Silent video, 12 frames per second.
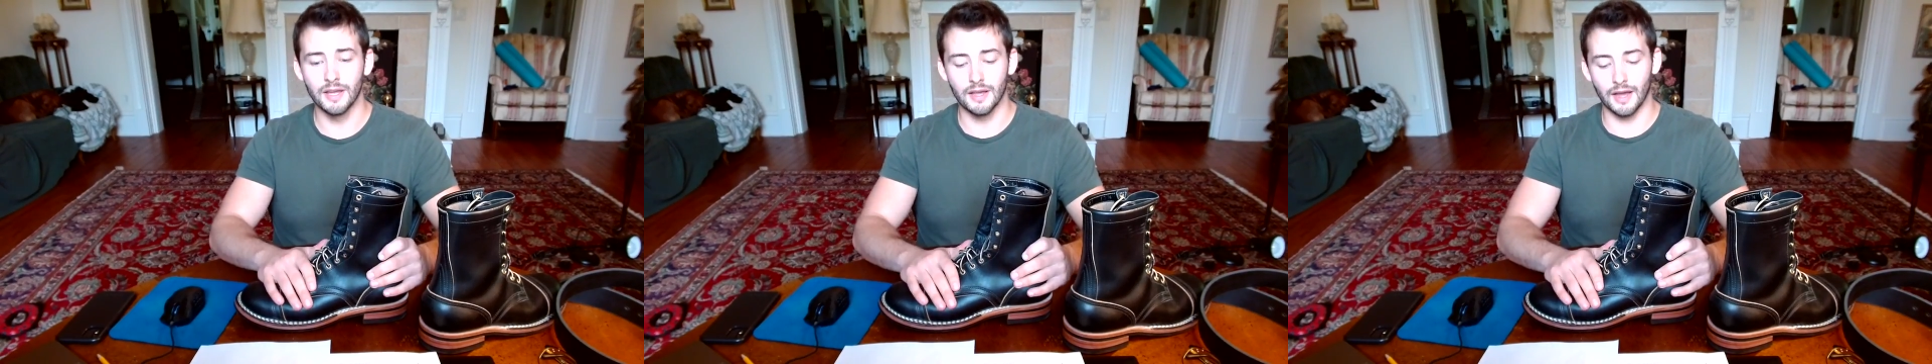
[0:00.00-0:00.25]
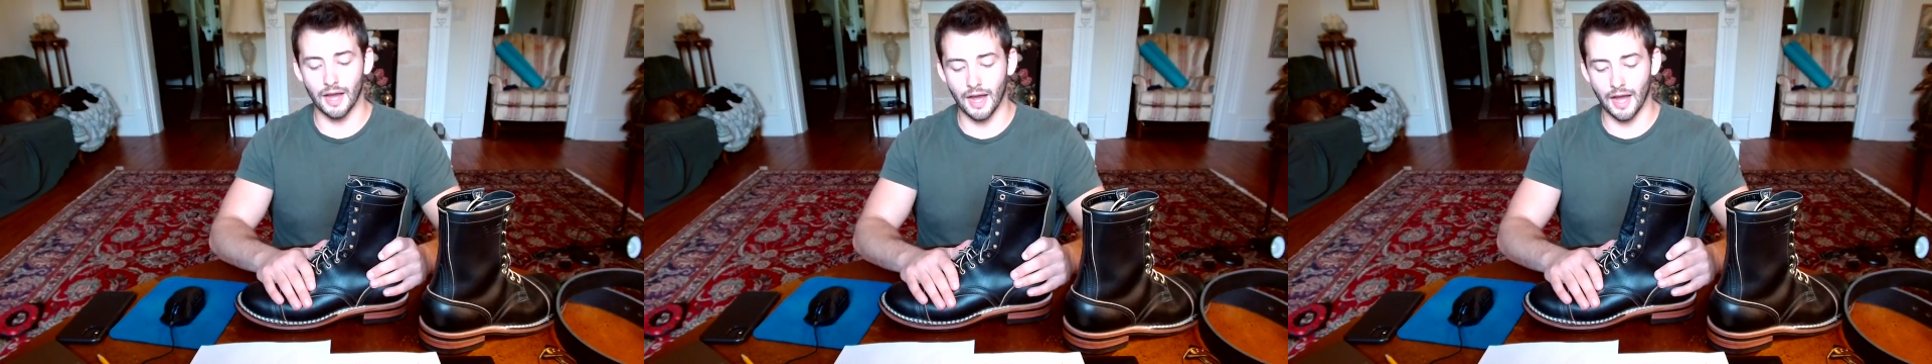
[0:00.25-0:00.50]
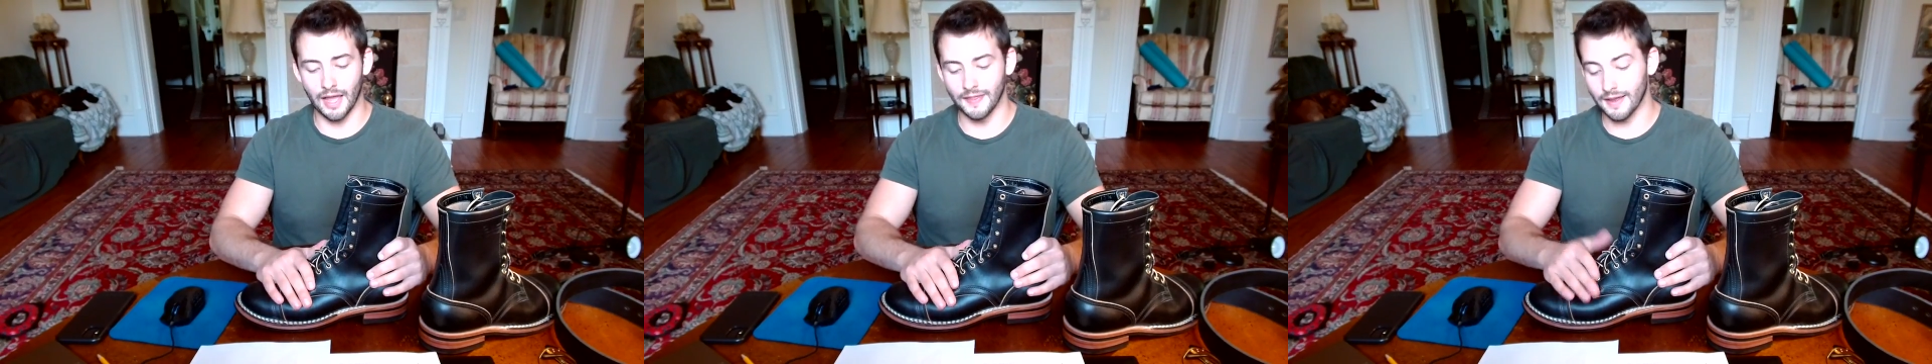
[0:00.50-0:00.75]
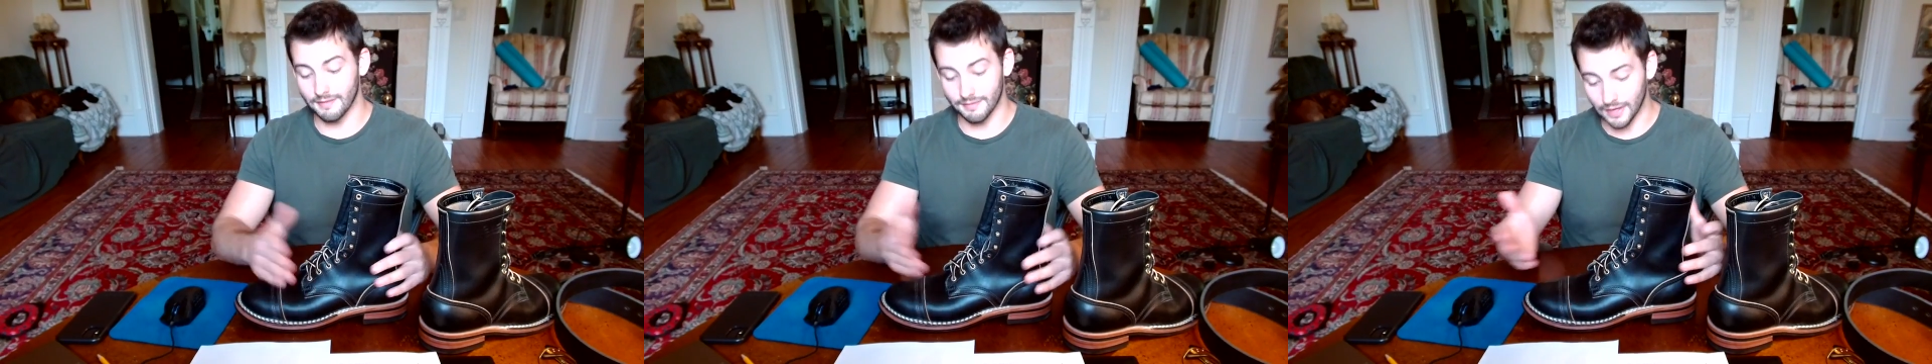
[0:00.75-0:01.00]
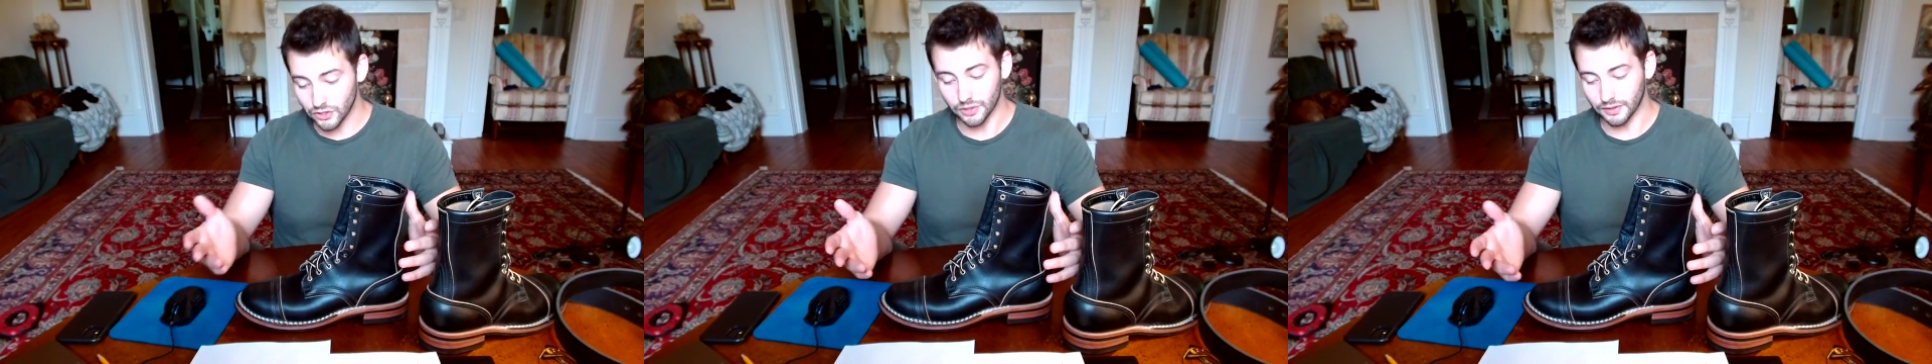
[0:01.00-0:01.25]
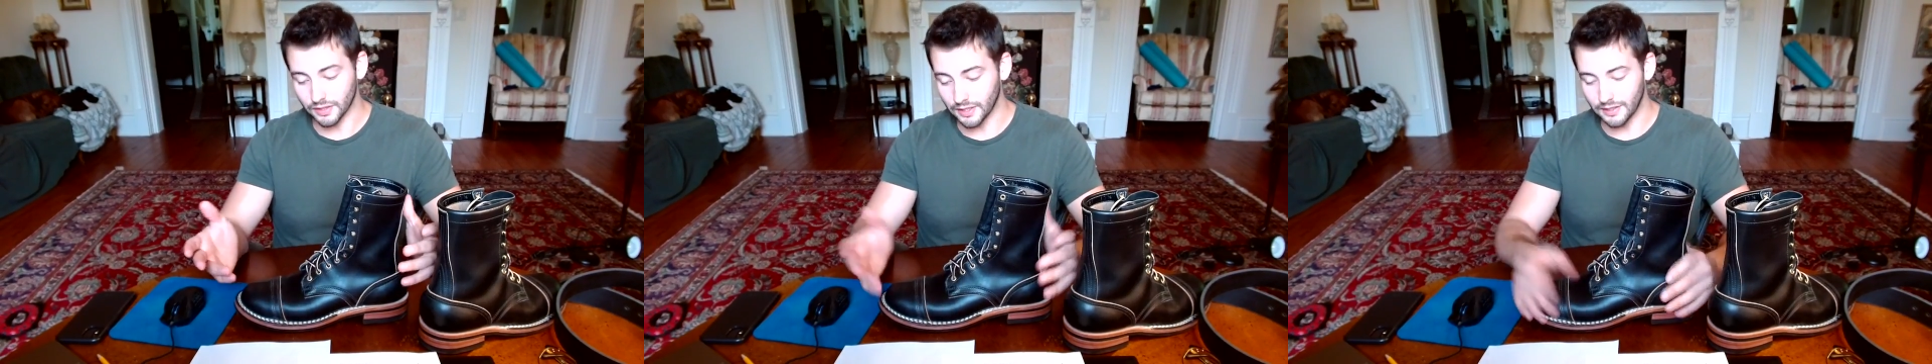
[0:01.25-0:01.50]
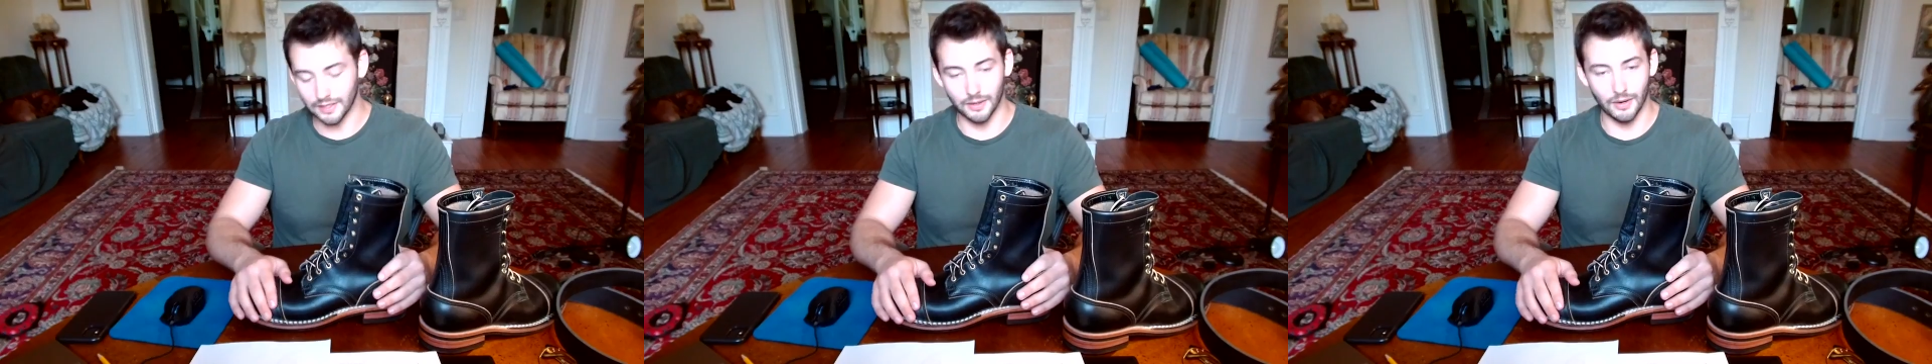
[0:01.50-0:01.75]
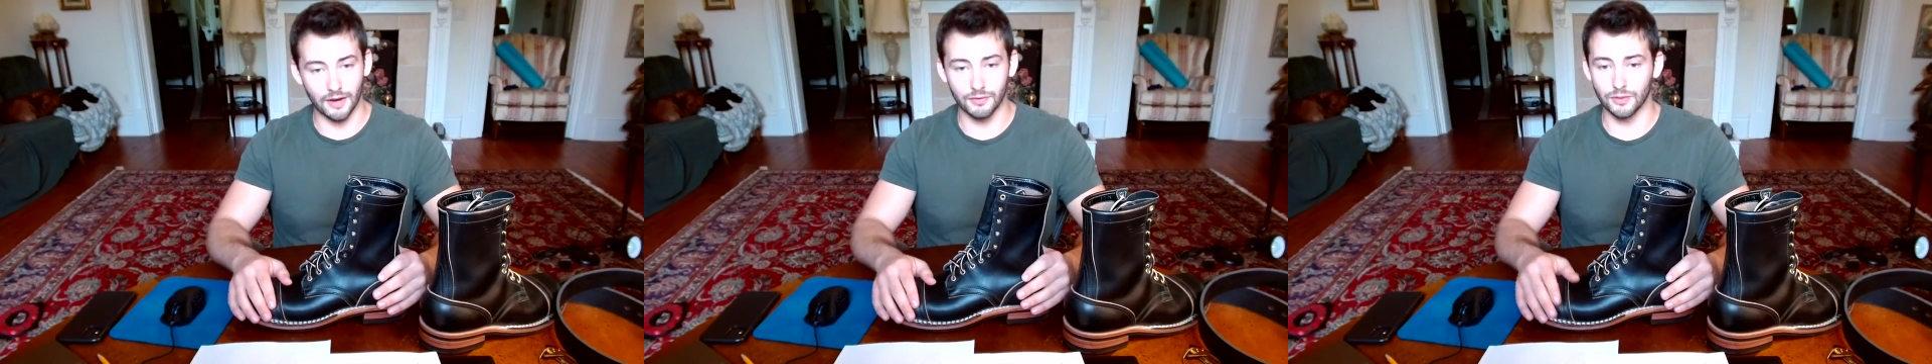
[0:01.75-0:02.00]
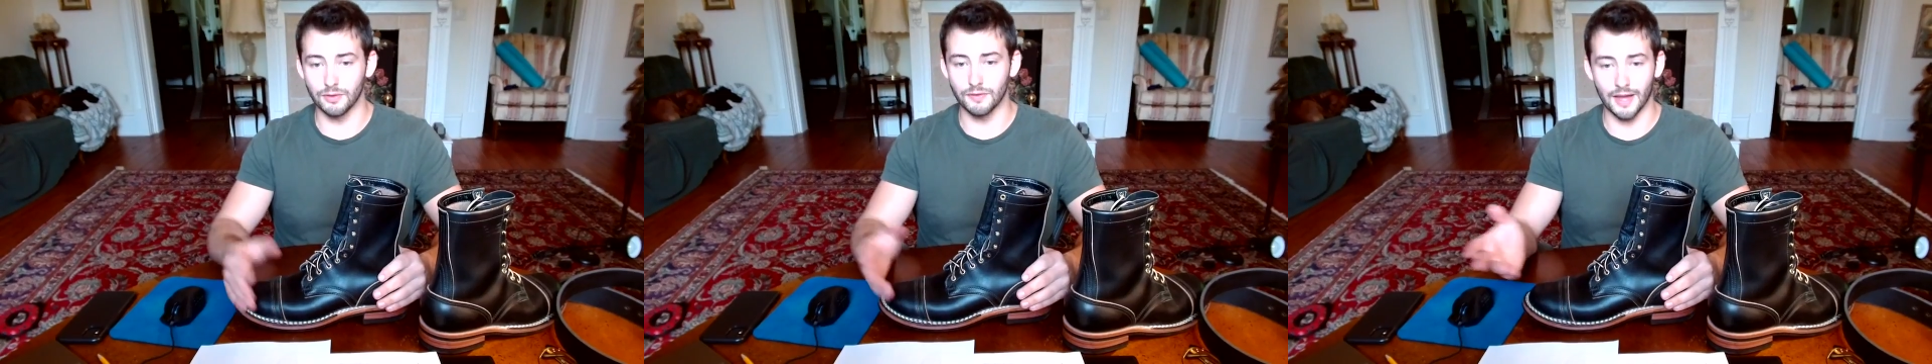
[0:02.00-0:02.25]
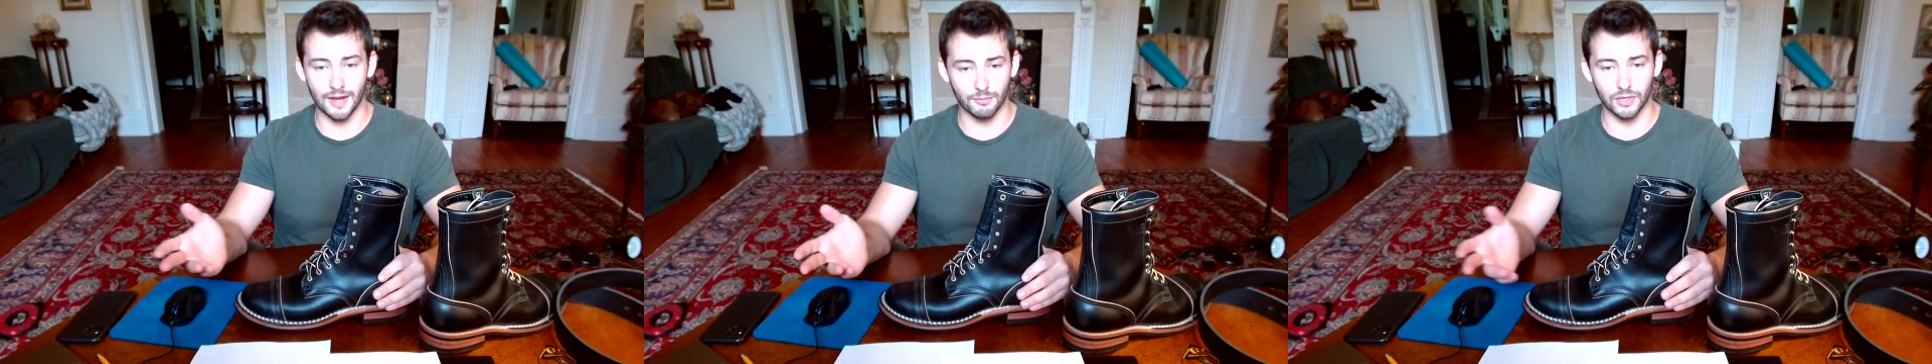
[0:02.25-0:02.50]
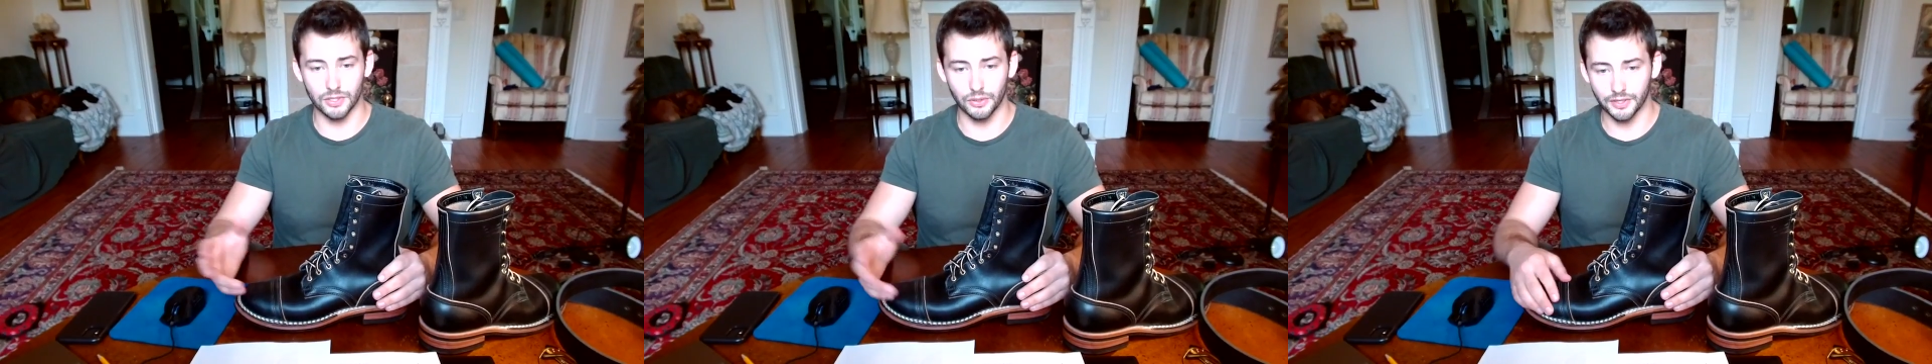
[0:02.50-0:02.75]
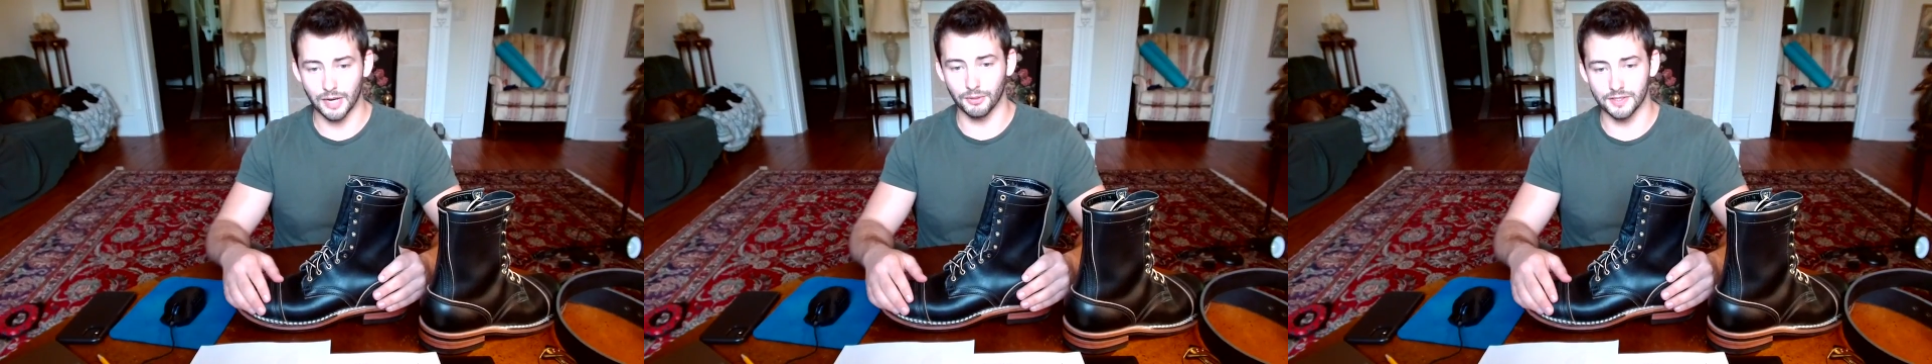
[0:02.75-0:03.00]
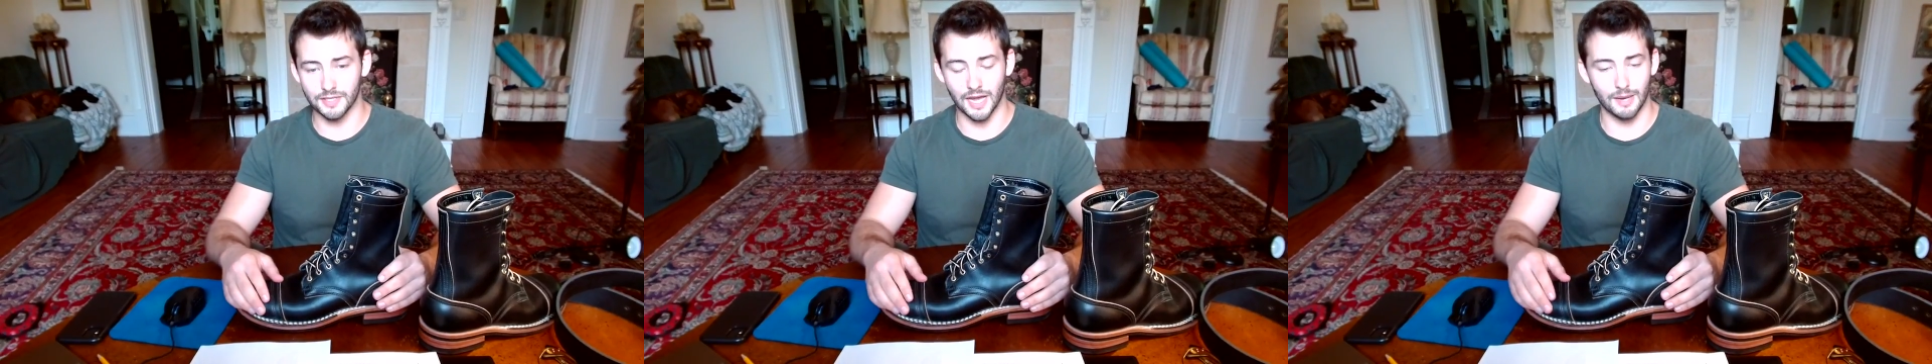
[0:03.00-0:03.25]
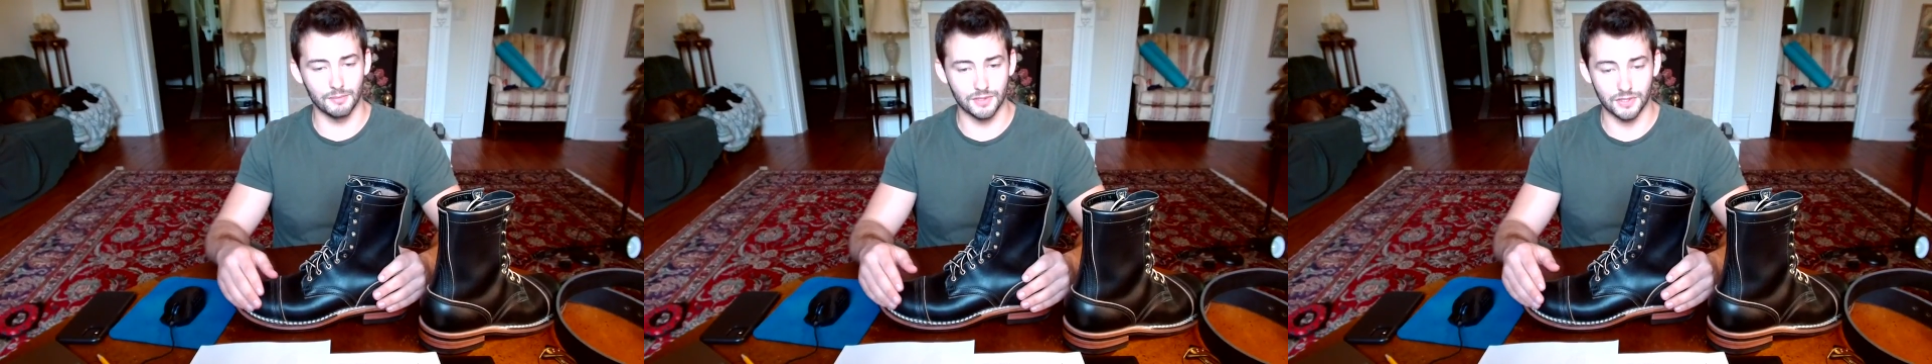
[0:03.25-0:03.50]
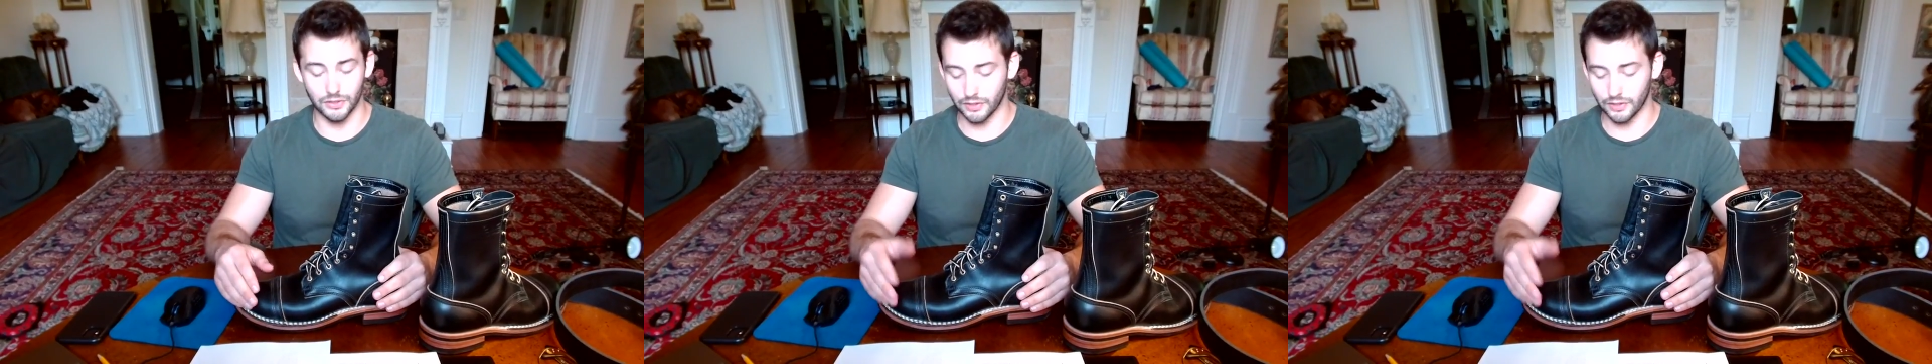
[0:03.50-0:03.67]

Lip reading: And then eventually, you know, after you've had them resold a couple of times,